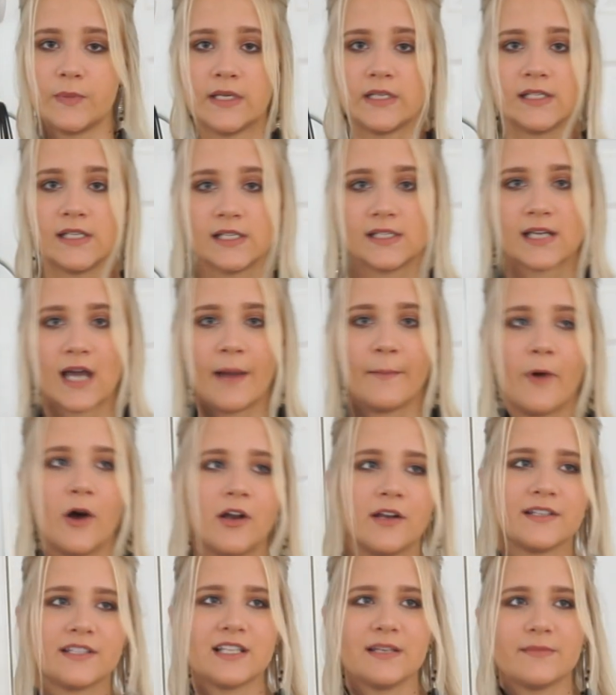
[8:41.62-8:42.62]
pieces, I'm
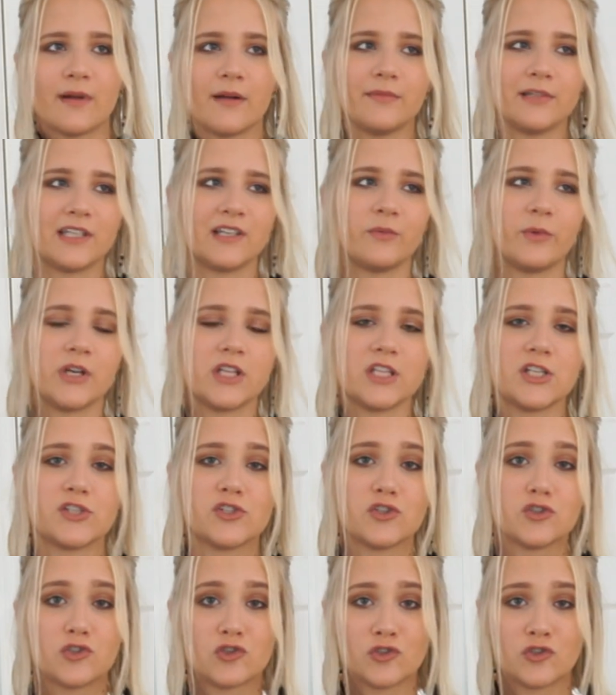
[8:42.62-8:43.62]
honestly probably gonna wear this
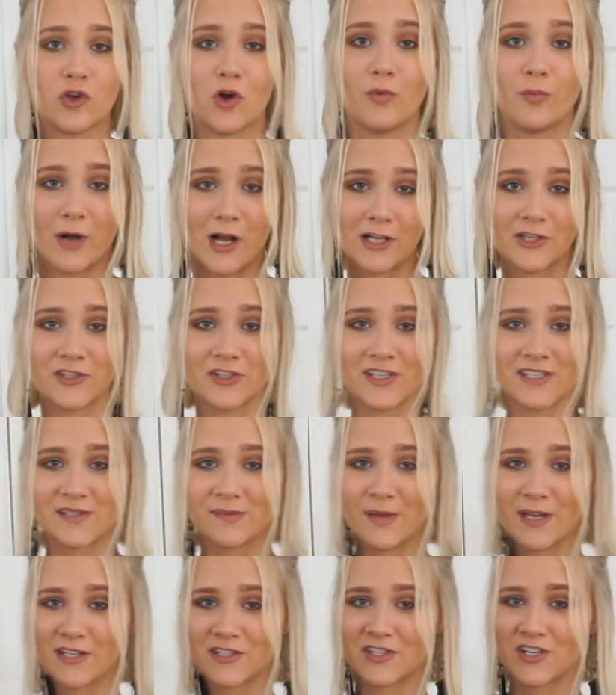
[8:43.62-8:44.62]
so much this
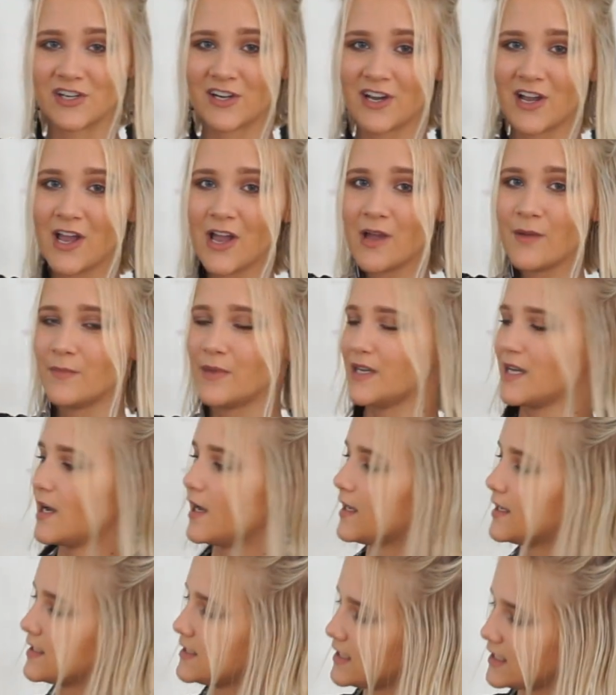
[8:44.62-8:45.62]
semester
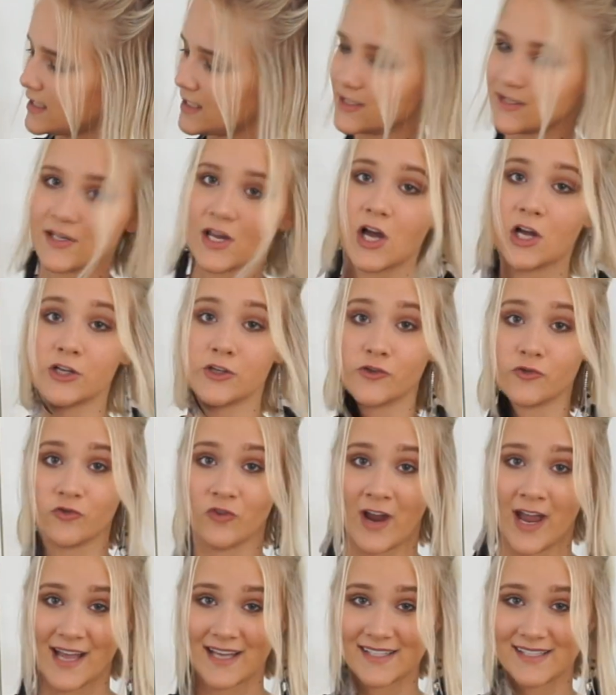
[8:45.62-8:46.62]
because it is a
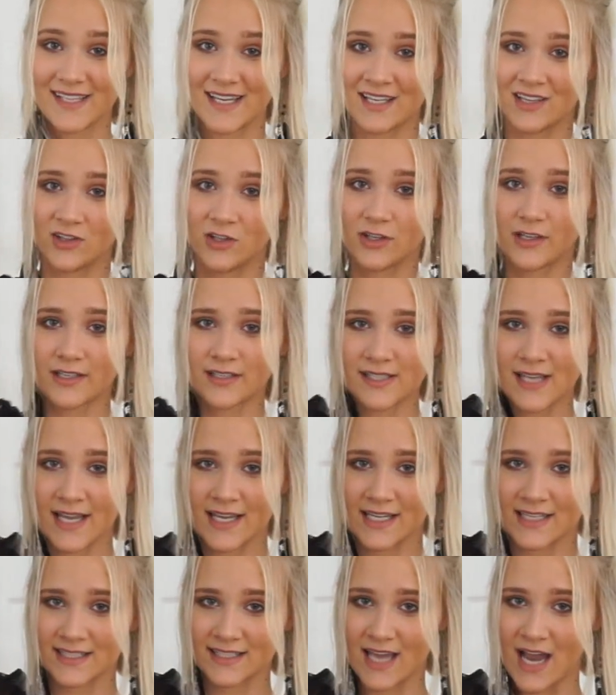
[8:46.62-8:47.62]
dress. It looks
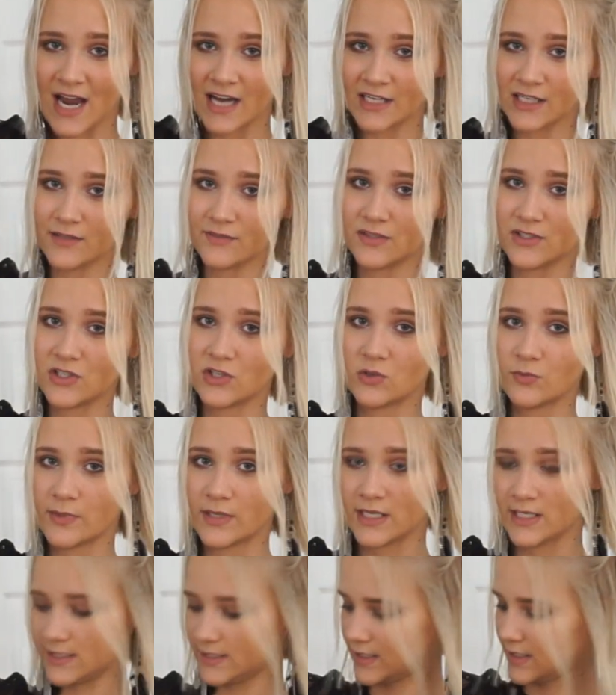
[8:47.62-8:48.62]
like it's kind of two
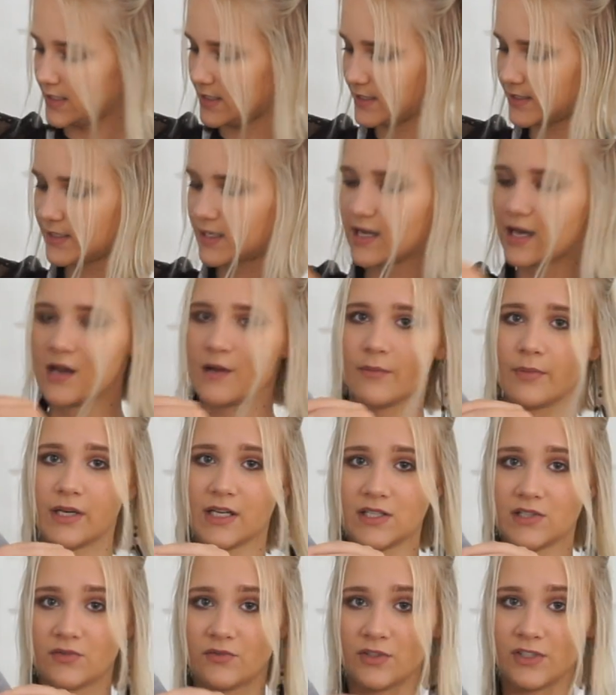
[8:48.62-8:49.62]
pieces, but
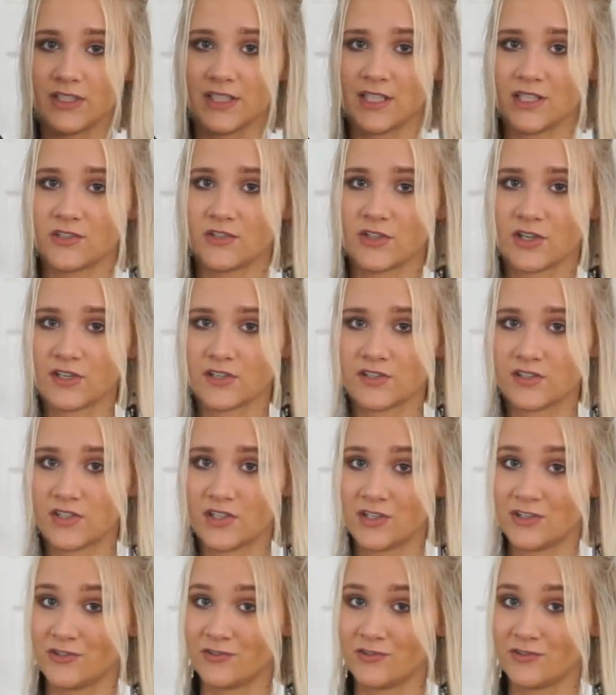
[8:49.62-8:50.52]
it's really just a